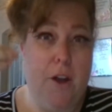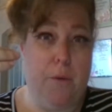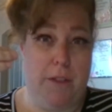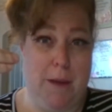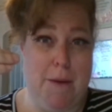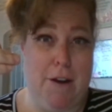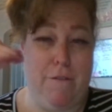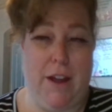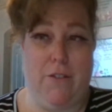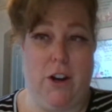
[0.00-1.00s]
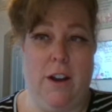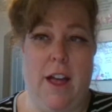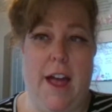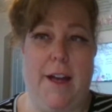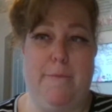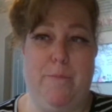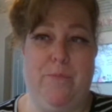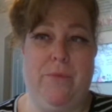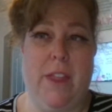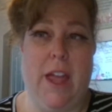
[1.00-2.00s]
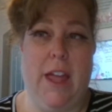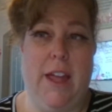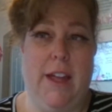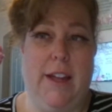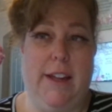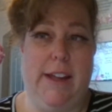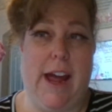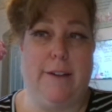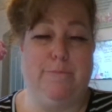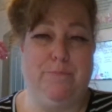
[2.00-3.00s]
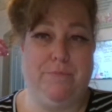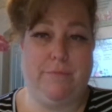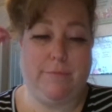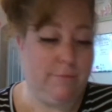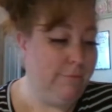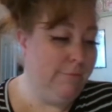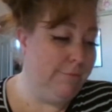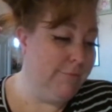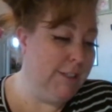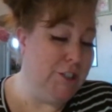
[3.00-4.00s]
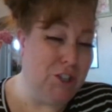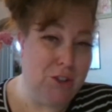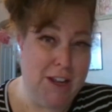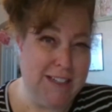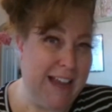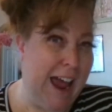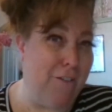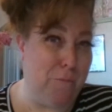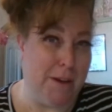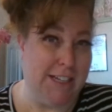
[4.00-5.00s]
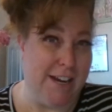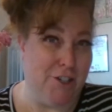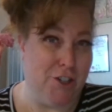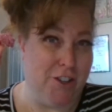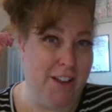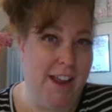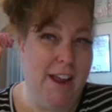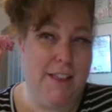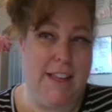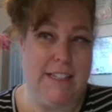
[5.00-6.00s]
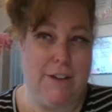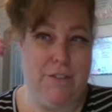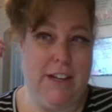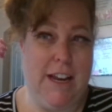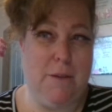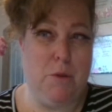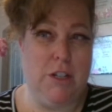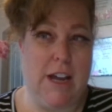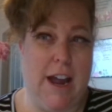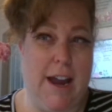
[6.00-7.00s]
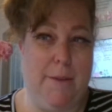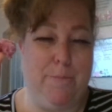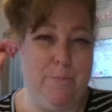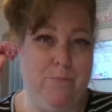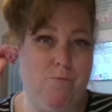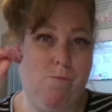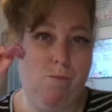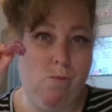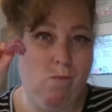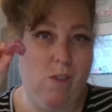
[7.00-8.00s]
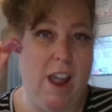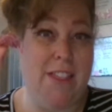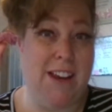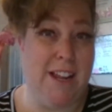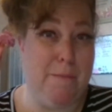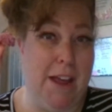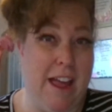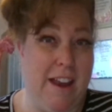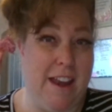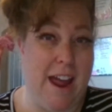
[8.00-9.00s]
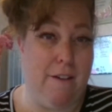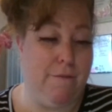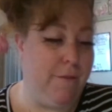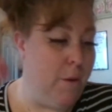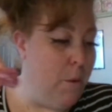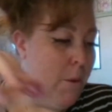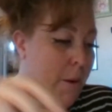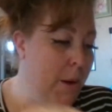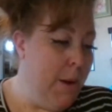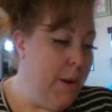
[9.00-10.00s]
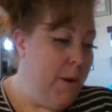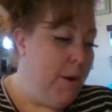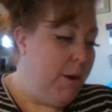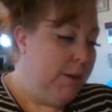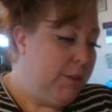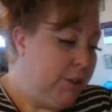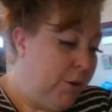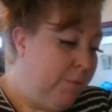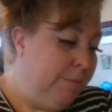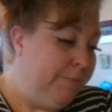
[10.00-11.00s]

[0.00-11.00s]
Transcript: with the amount of flavor. Um, yeah. So these have potential. They definitely need more time, and they need to be cut in half. So